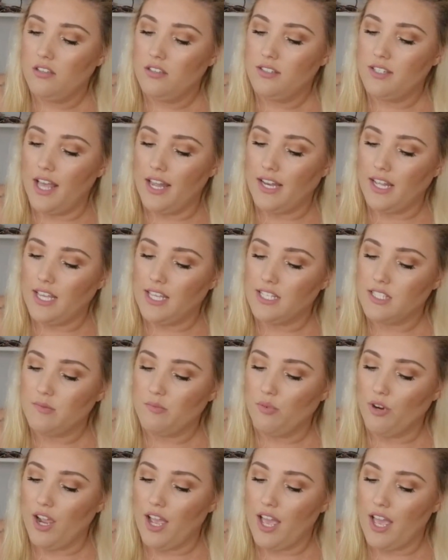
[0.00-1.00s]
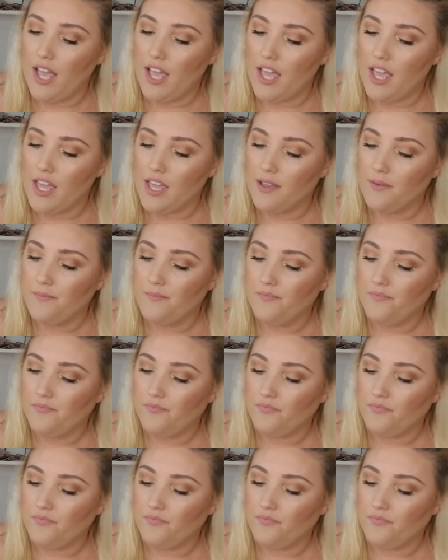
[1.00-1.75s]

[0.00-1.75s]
setting spray.